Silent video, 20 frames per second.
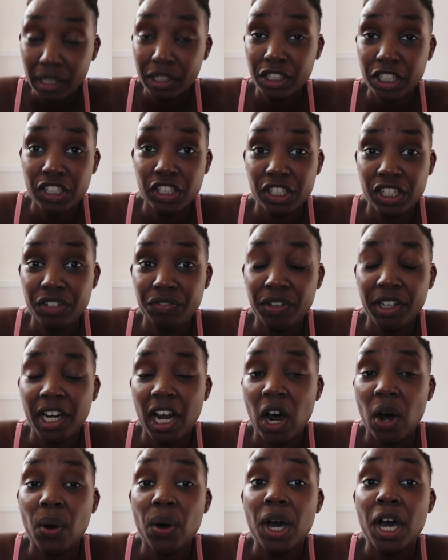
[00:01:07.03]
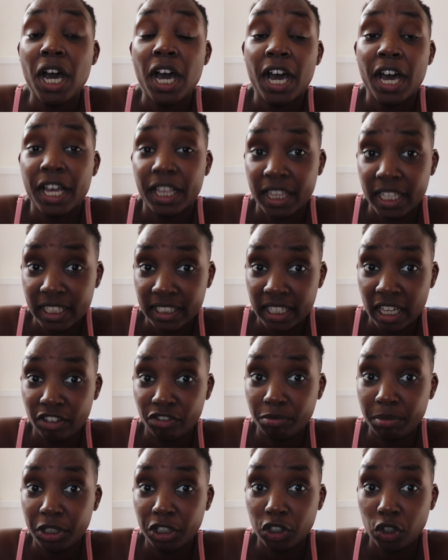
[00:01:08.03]
just given how things
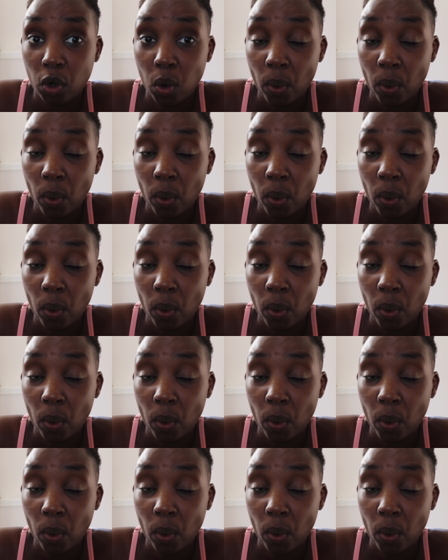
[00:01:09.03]
have been